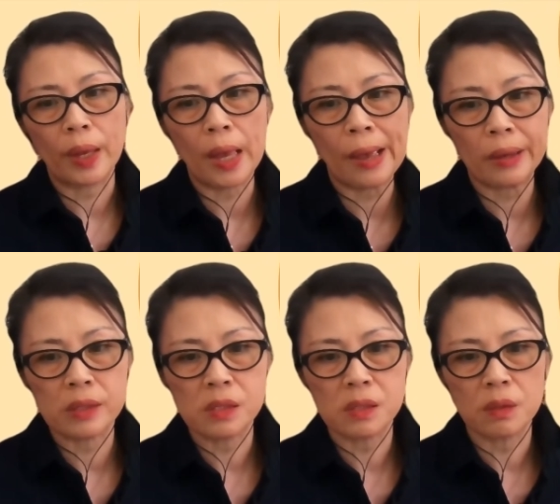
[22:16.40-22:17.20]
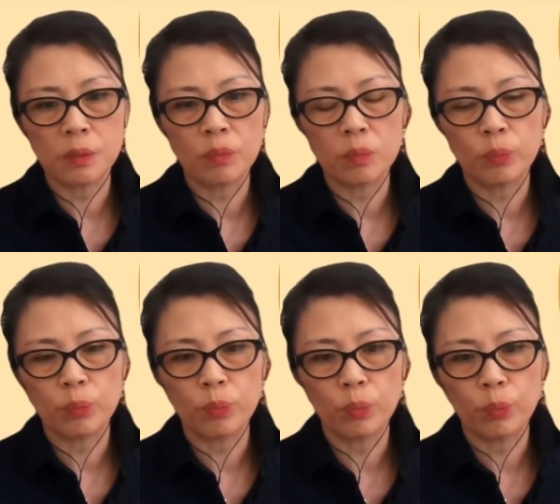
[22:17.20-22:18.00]
as
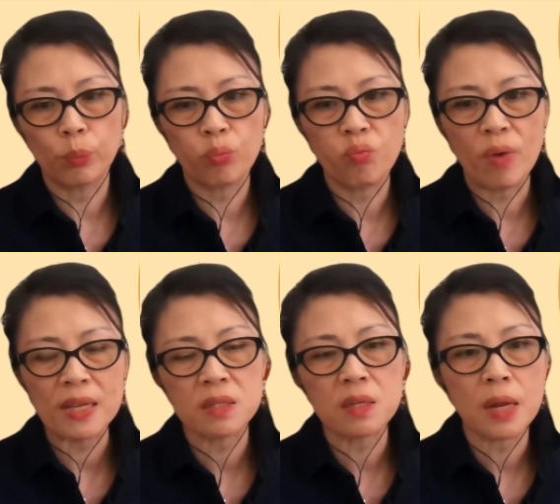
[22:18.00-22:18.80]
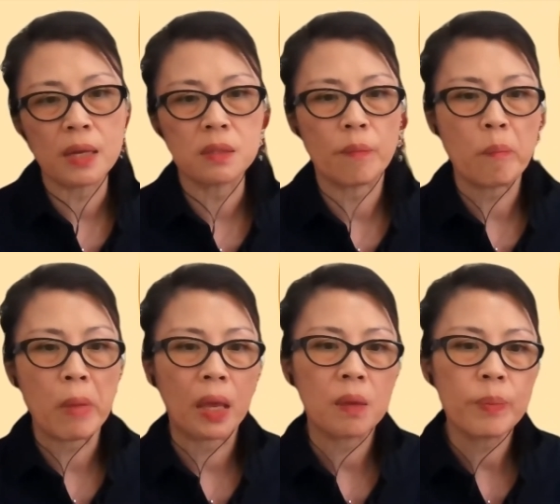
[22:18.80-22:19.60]
Western as it
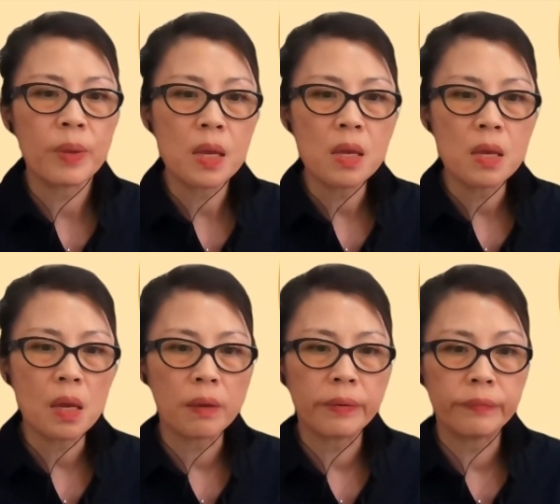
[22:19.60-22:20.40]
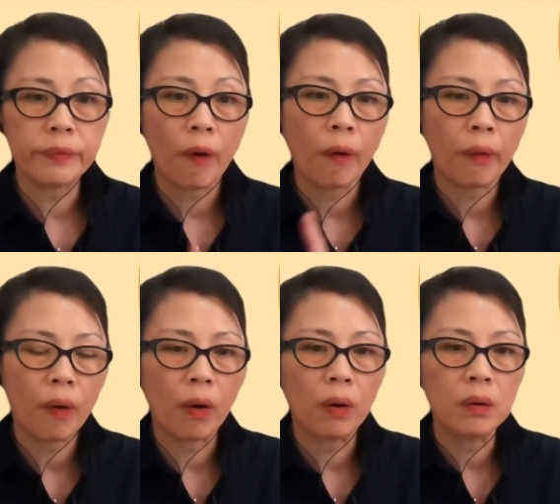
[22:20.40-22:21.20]
may be in Hong
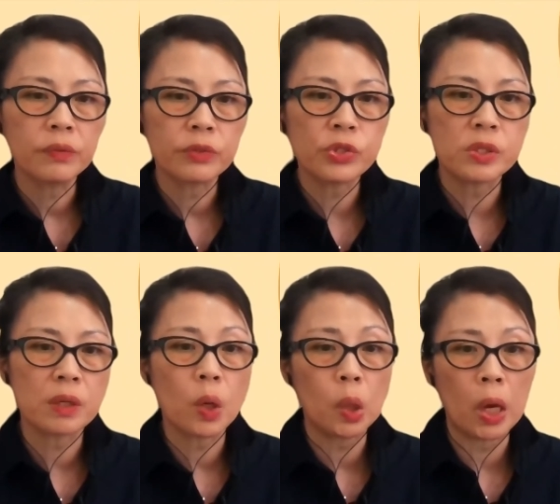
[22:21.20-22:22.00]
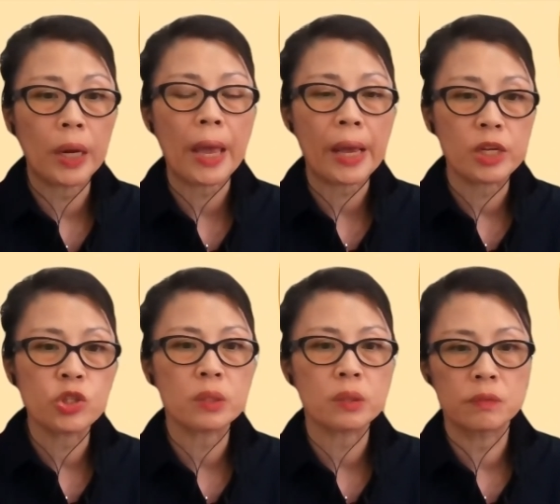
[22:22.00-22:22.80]
Kong, there's still a lot of
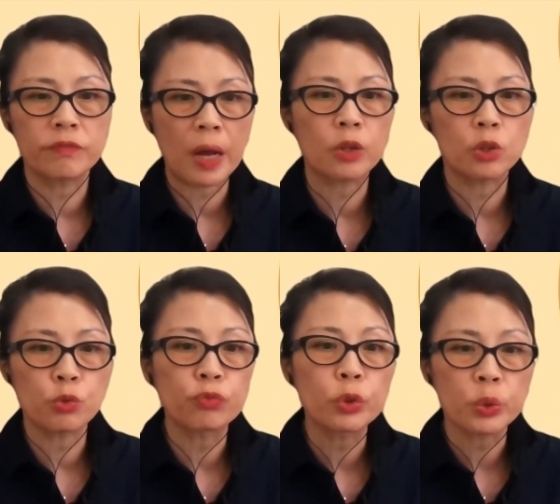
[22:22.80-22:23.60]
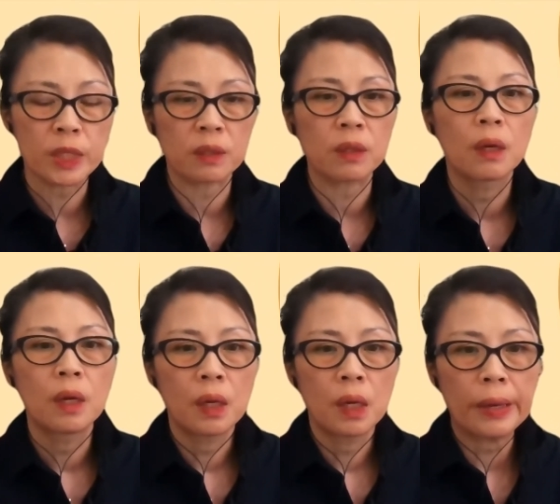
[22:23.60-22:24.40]
Asian values rooted
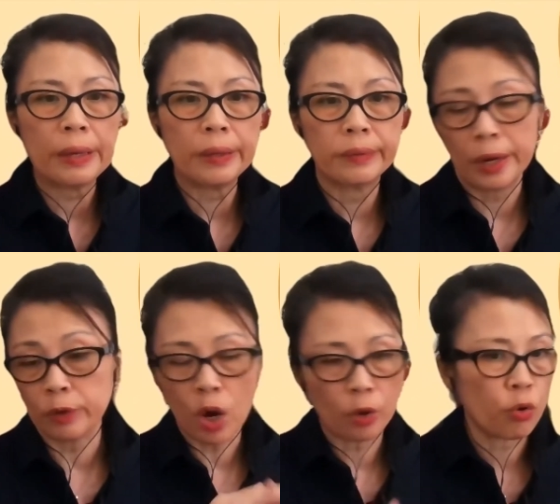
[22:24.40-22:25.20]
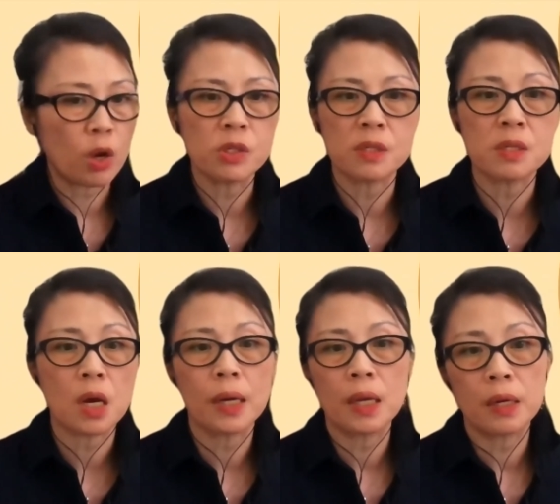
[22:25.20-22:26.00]
in across
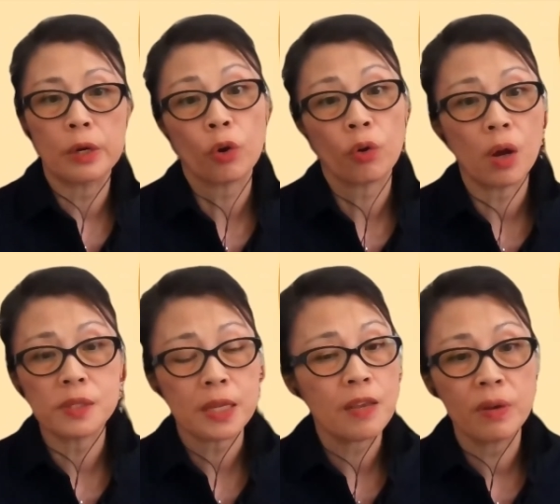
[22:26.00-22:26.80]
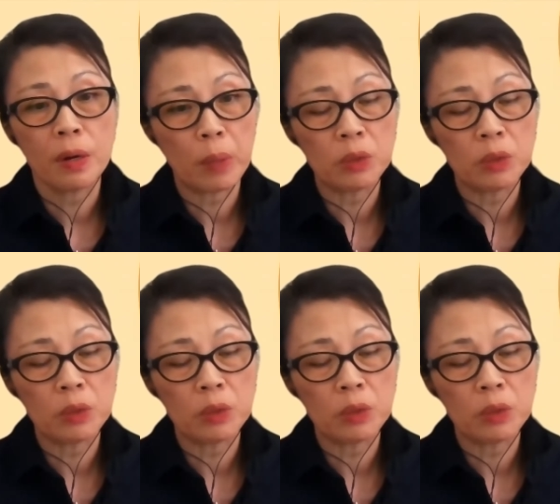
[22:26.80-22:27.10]
society and across even a